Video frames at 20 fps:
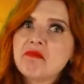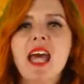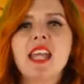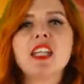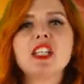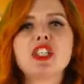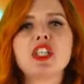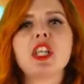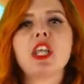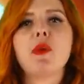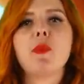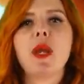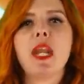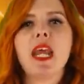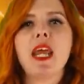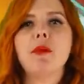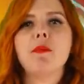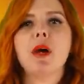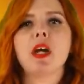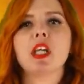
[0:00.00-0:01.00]
Initially when
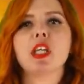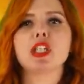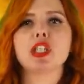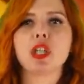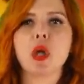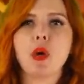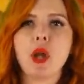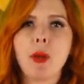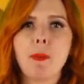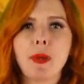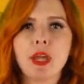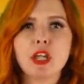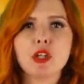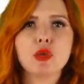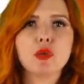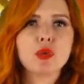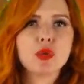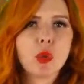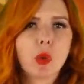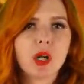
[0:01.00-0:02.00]
Hitmonkey showed up in
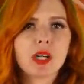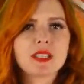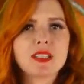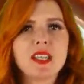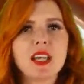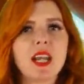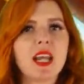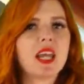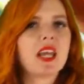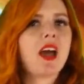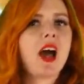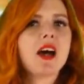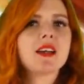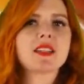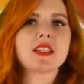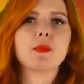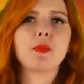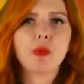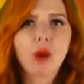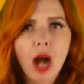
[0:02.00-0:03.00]
New York City
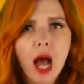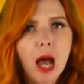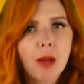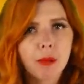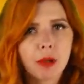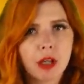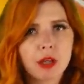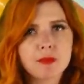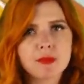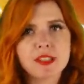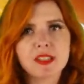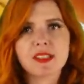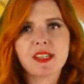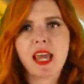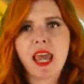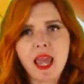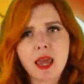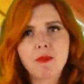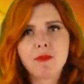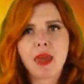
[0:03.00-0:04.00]
causing problems as a
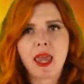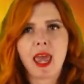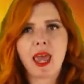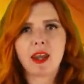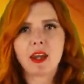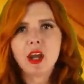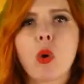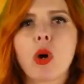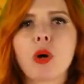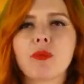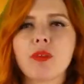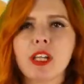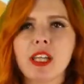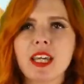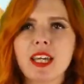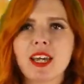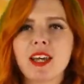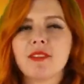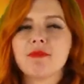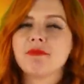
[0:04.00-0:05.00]
hitman, or
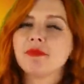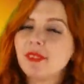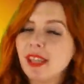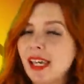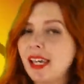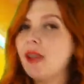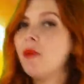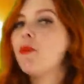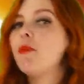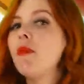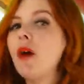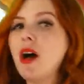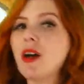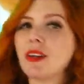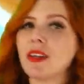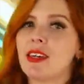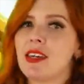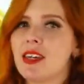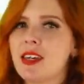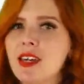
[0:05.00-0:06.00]
really a Hit
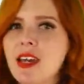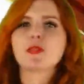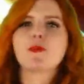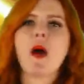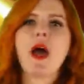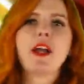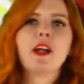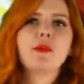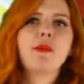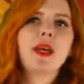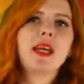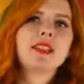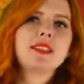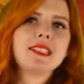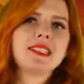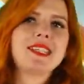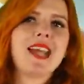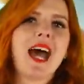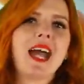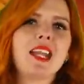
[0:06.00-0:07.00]
Monkey. Spider-Man
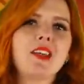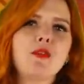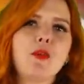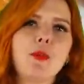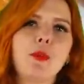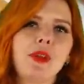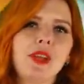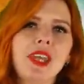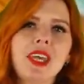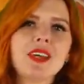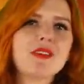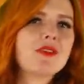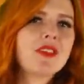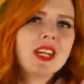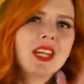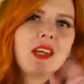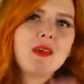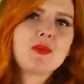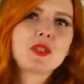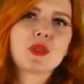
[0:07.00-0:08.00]
did not even believe
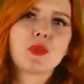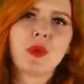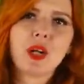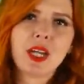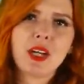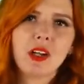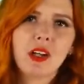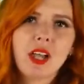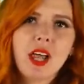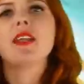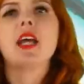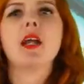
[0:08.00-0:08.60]
that he was real.